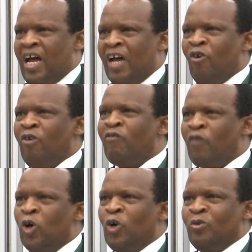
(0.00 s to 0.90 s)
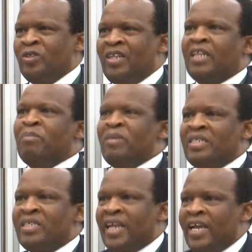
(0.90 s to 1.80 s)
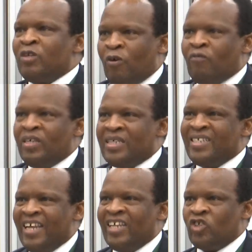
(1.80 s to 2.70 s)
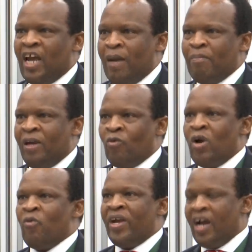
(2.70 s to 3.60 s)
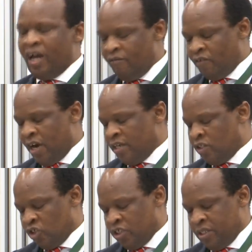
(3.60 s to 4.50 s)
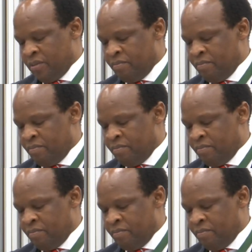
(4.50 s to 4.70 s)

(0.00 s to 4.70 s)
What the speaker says: are not followed that mistakes of this nature happen where we can't find each other.